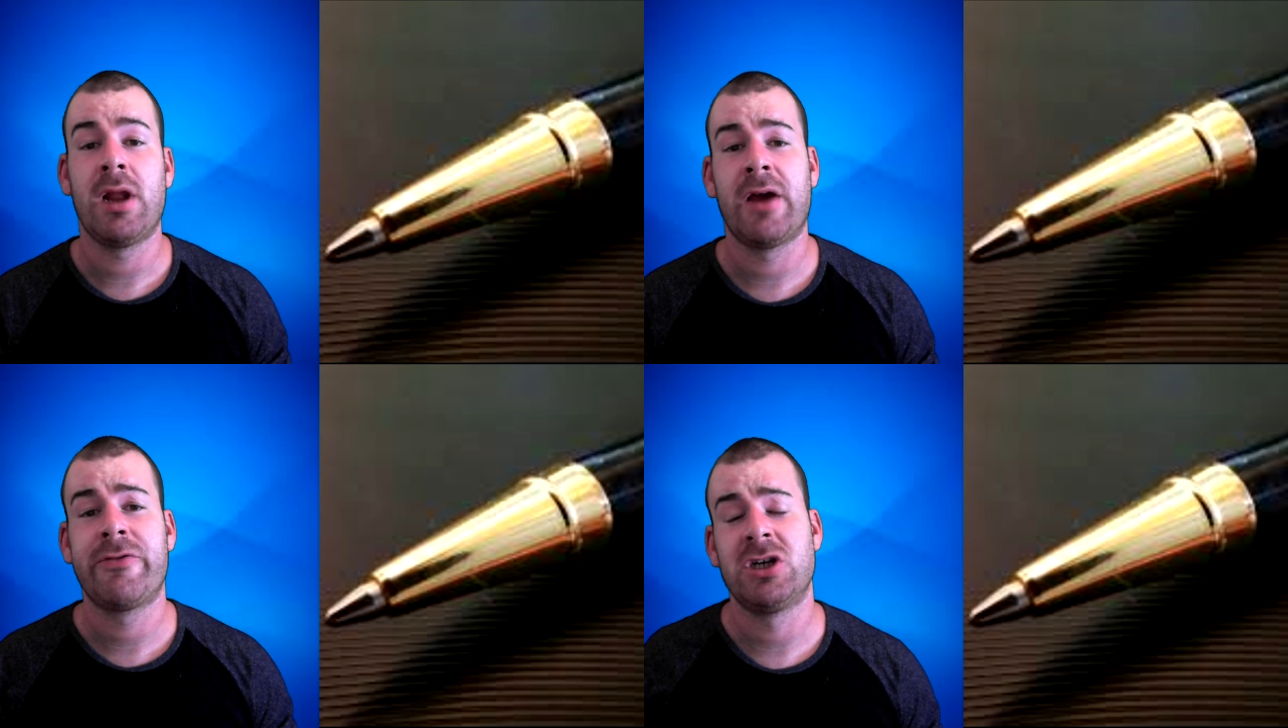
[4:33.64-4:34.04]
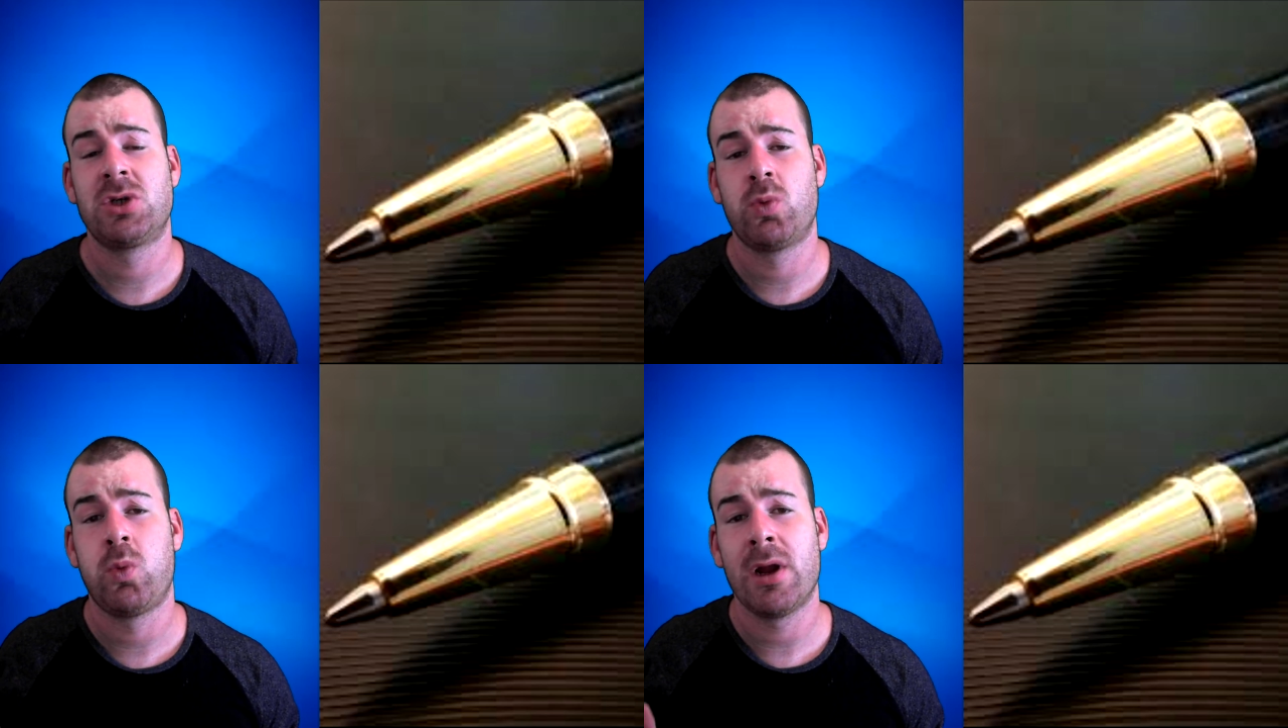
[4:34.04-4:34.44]
average,
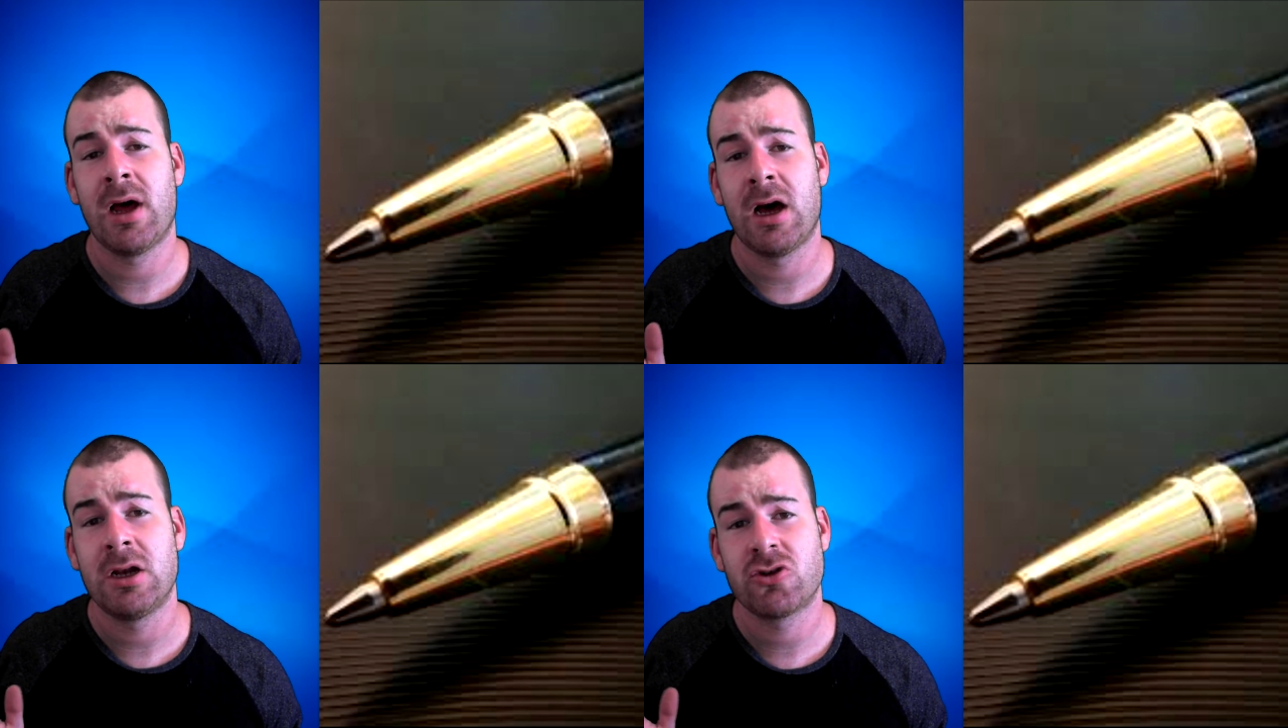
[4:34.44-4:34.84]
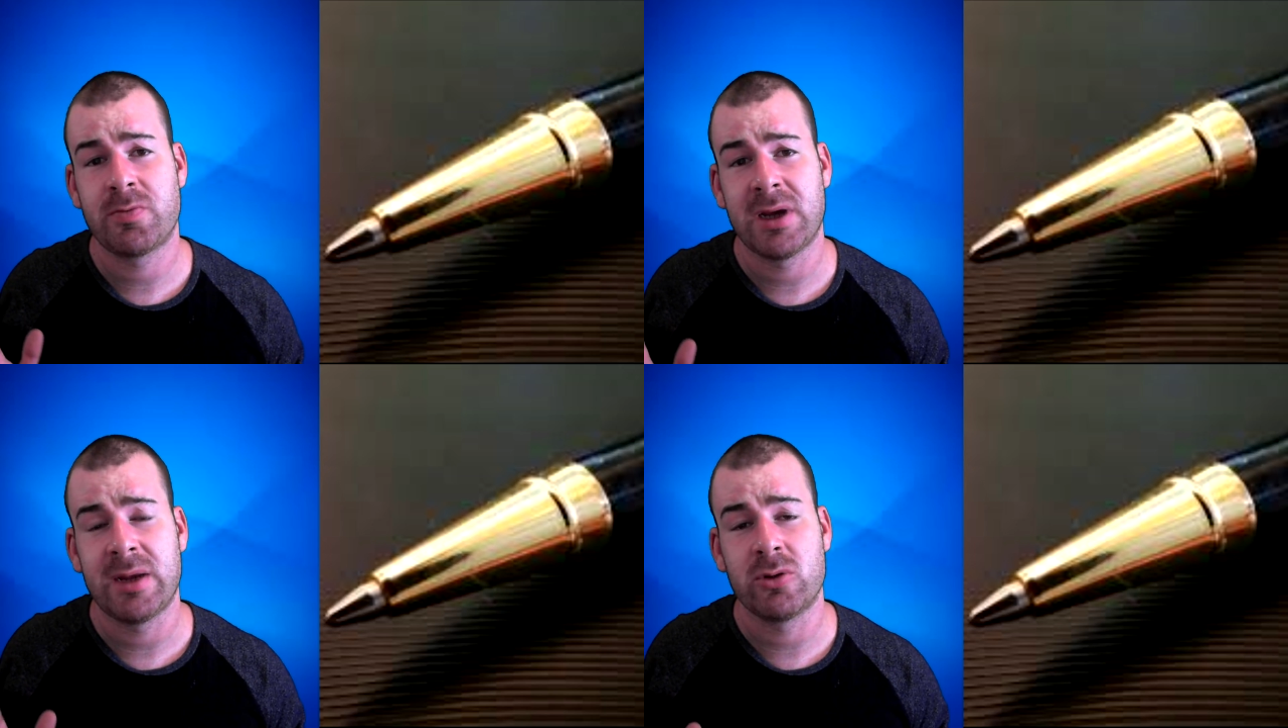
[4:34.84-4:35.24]
100
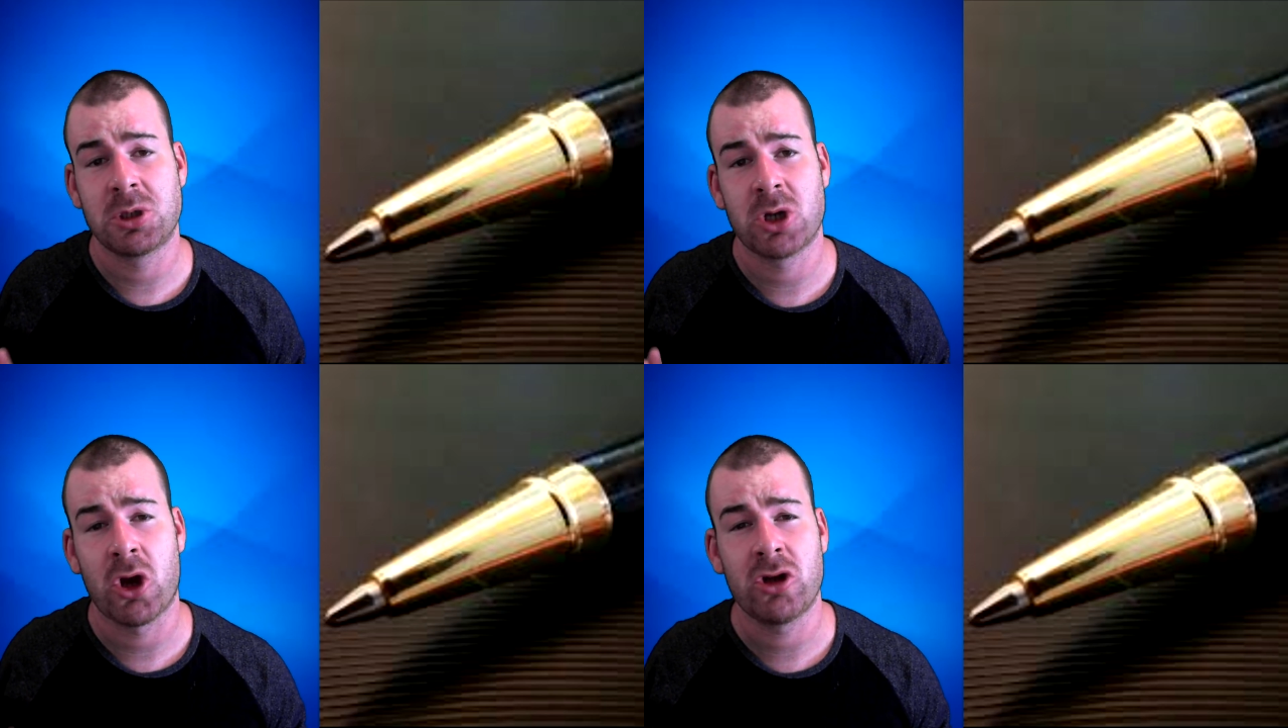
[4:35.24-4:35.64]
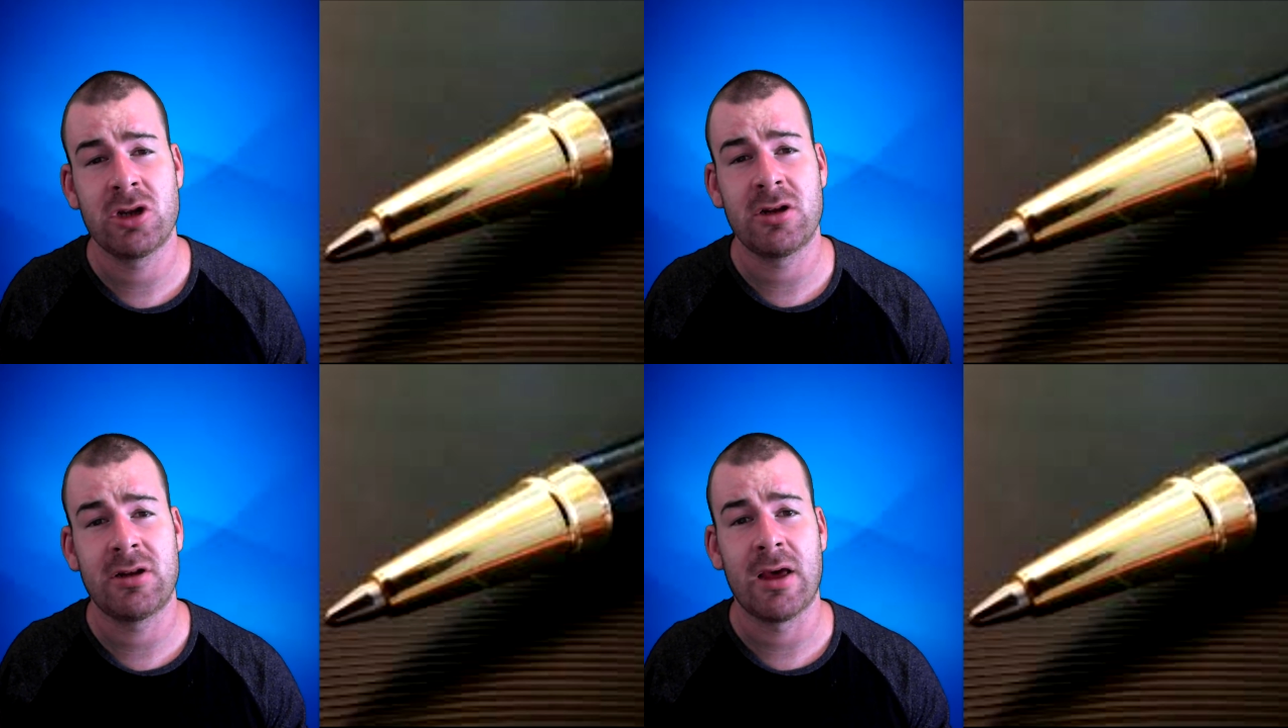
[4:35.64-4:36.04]
people choke to
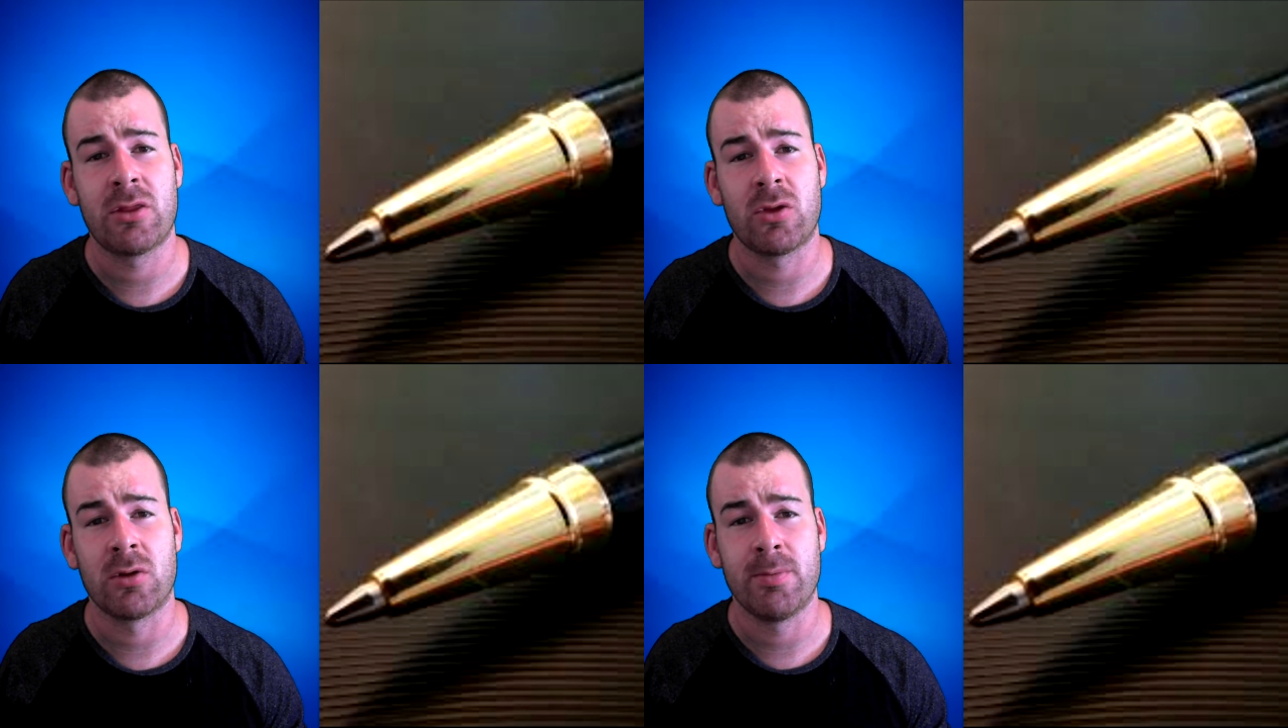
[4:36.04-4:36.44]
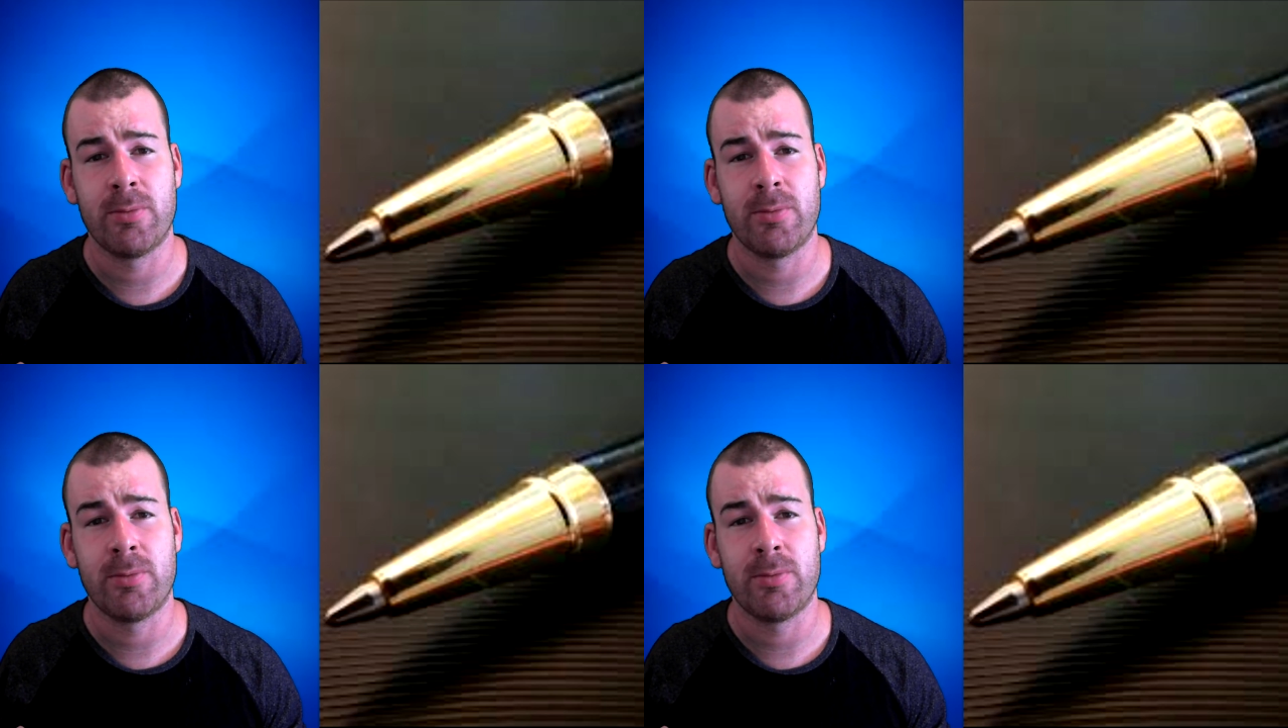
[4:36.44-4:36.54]
death on